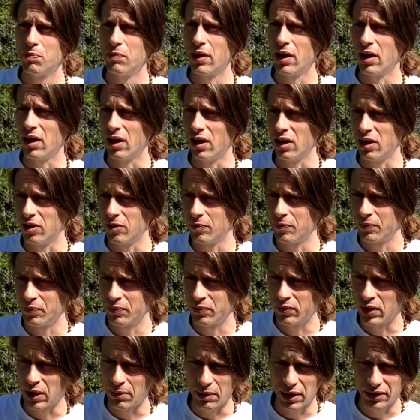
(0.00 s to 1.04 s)
uh,
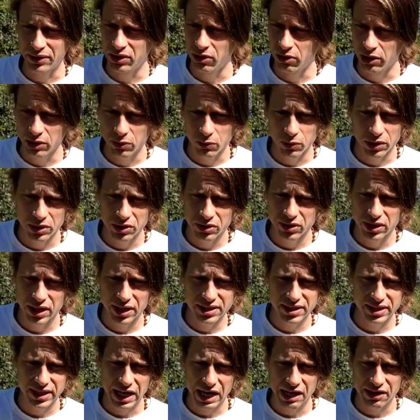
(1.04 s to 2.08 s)
i'm not the only one who
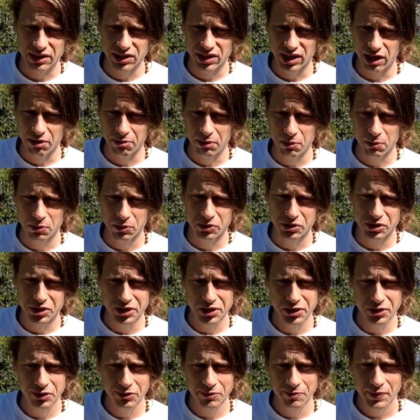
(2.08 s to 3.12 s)
does that there's a lot of people who
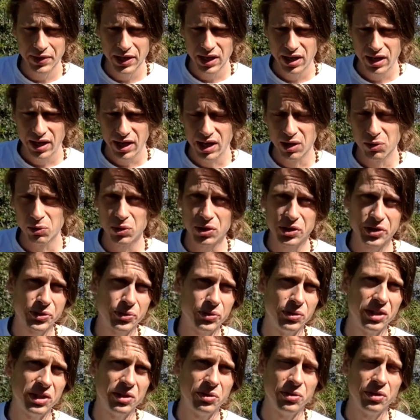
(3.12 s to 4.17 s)
do and it works
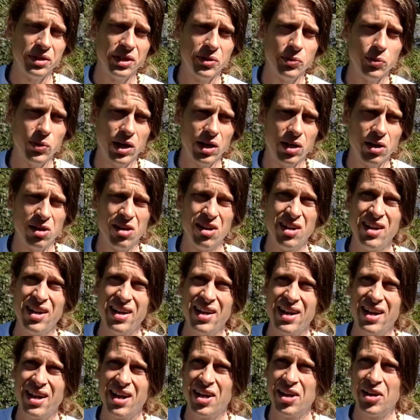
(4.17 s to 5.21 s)
really really well
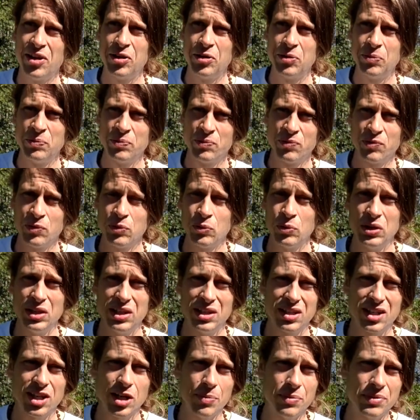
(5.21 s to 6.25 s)
um, when
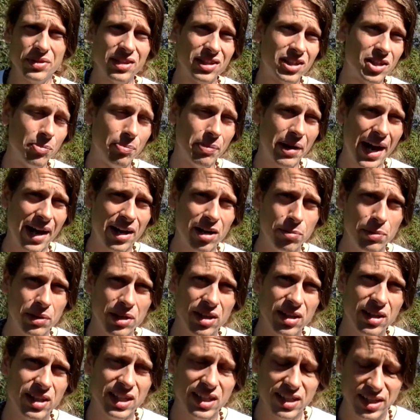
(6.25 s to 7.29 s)
it comes to
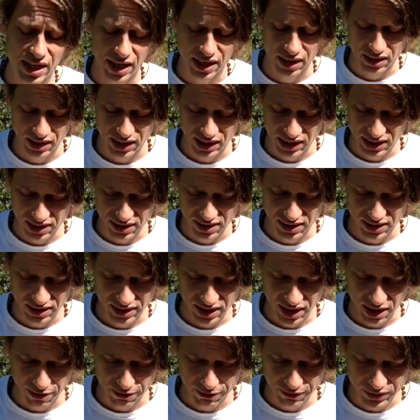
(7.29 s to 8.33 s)
compatibility techniques and
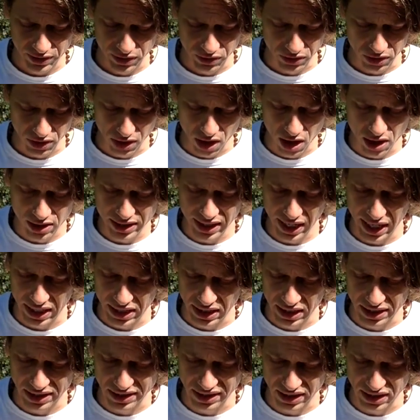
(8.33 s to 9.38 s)
stuff so there are
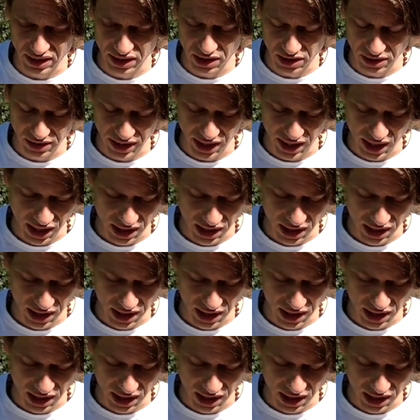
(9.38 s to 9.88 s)
techniques in here that